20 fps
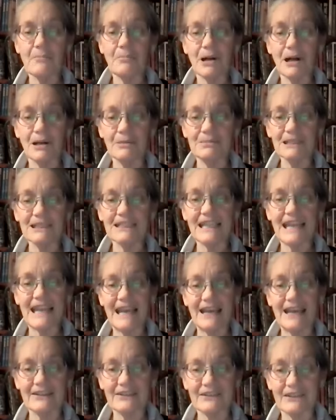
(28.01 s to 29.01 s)
public
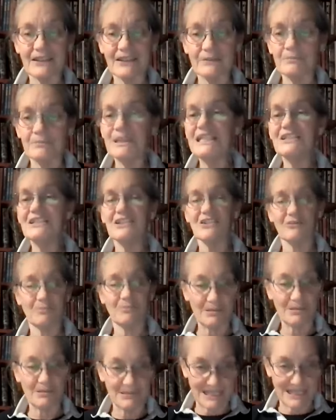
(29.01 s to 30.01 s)
access means of
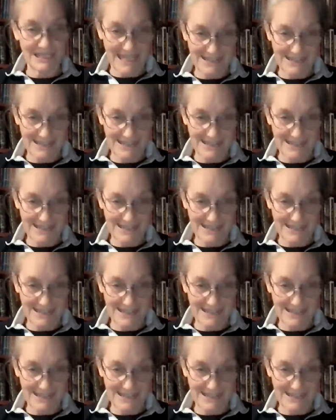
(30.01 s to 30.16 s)
public